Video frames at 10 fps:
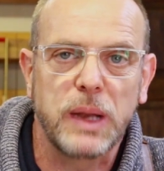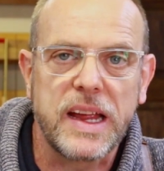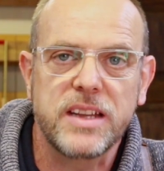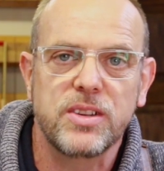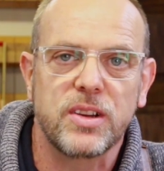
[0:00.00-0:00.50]

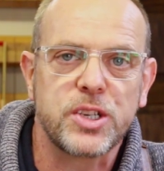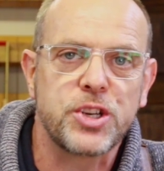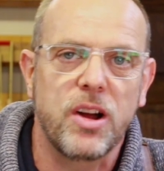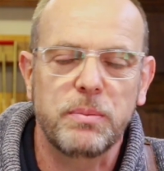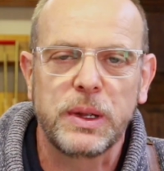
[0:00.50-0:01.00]
blades are
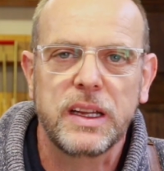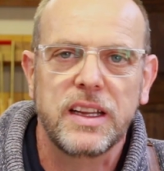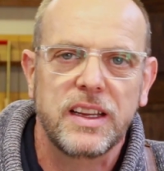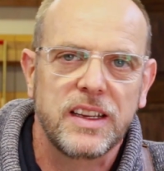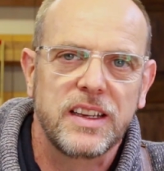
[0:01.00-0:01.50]
sharp
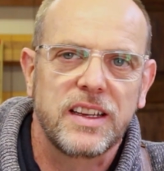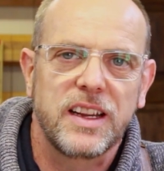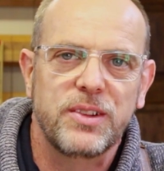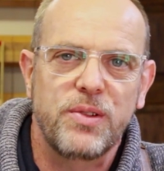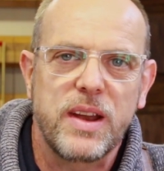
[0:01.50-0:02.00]

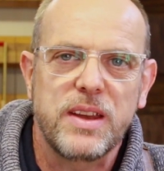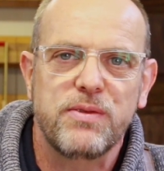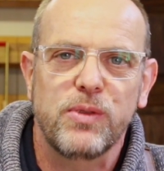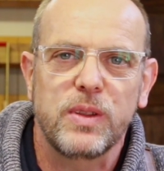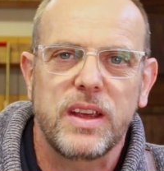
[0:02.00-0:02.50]
and ready
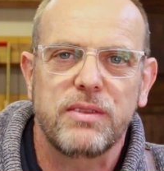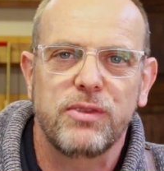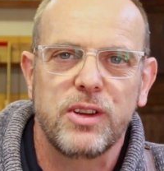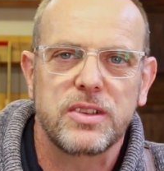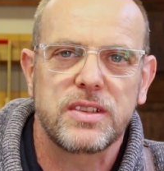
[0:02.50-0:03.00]
for their
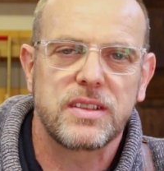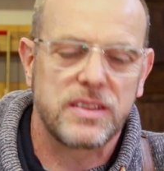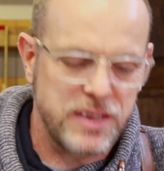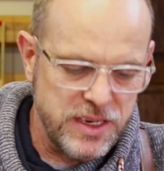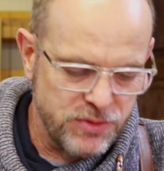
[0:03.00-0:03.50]

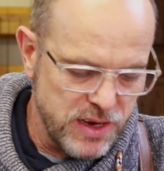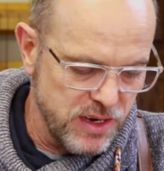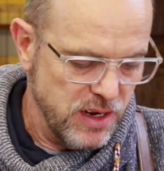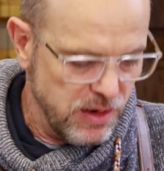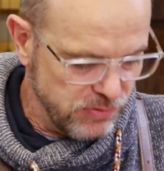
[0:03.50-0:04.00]
first test
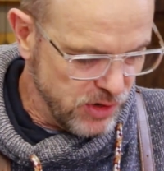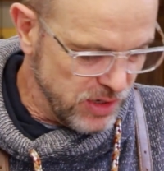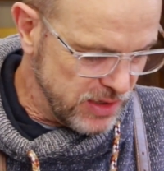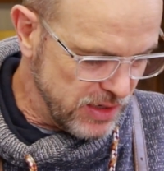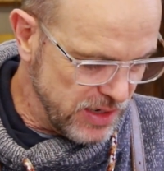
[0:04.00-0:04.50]
run. I've
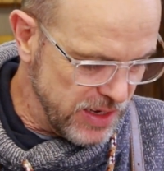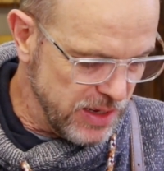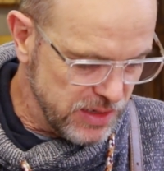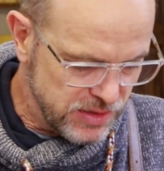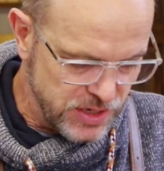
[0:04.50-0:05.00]
got
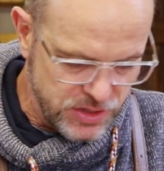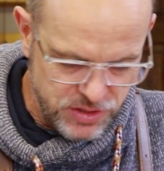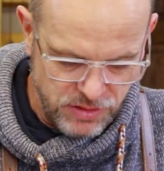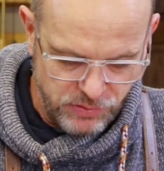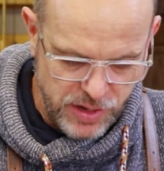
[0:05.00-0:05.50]
a
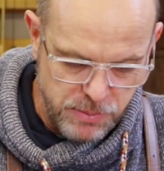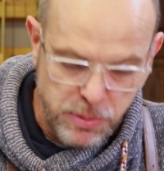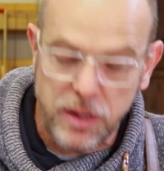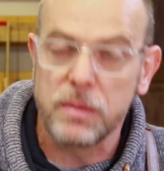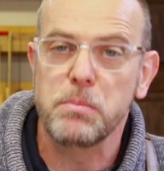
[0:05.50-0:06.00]
section of
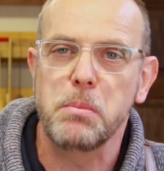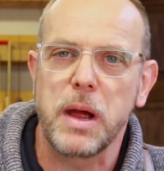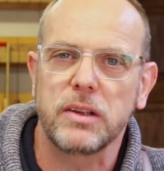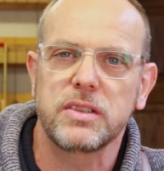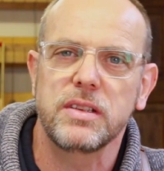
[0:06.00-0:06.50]
lumber
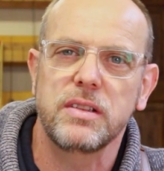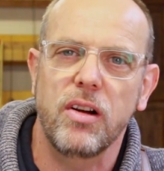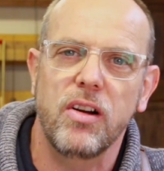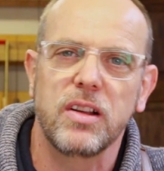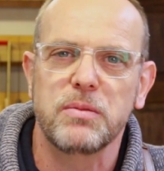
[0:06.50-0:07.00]
mounted
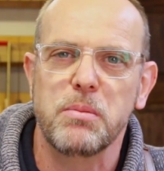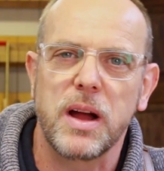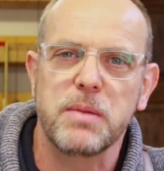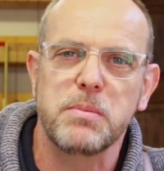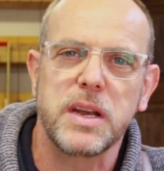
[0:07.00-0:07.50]
on
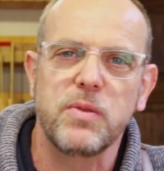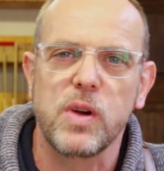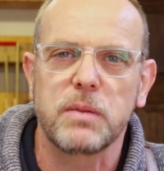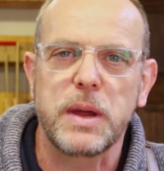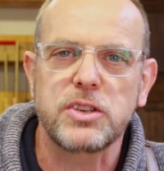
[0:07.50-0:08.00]
my mini
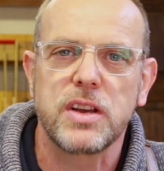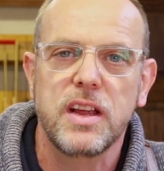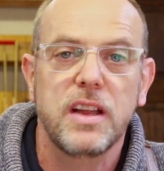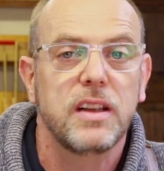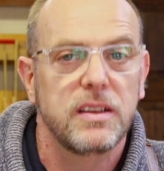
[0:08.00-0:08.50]
workbench.
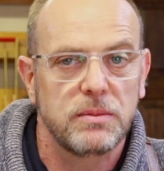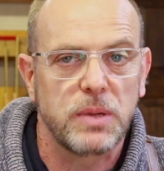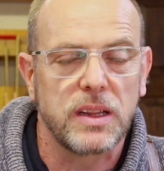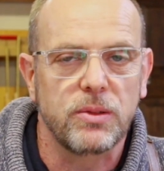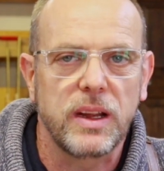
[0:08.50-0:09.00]

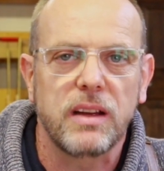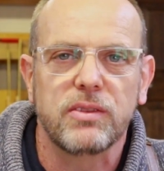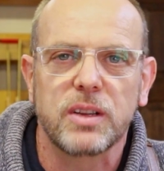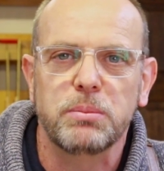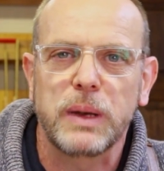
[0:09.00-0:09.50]
By the way,
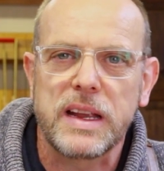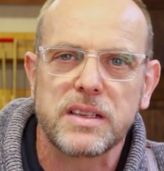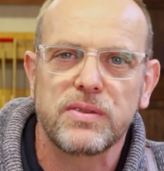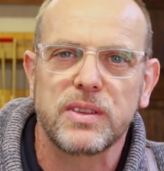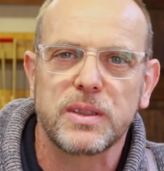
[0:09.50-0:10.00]
I've got
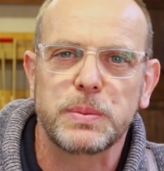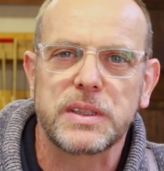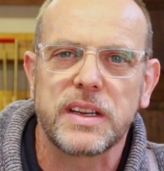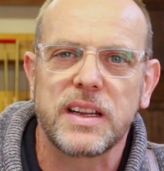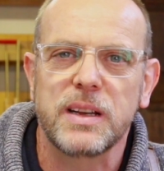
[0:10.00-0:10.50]
plans for this
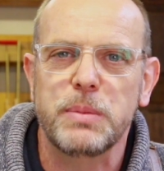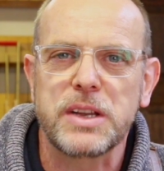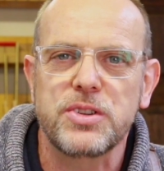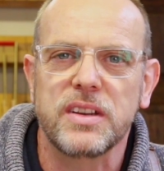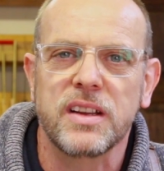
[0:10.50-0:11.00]
particular
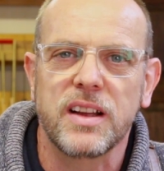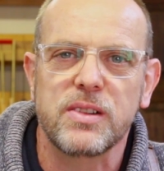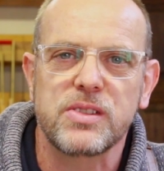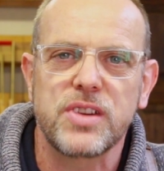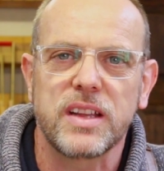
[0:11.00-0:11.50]
bench. You can go
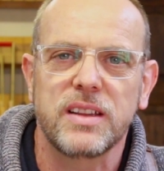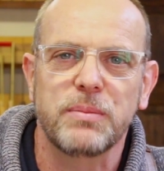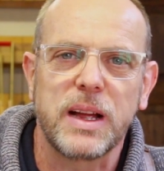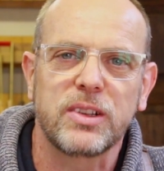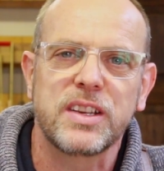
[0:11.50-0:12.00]
and check
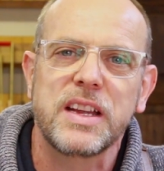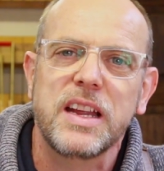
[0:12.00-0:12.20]
them out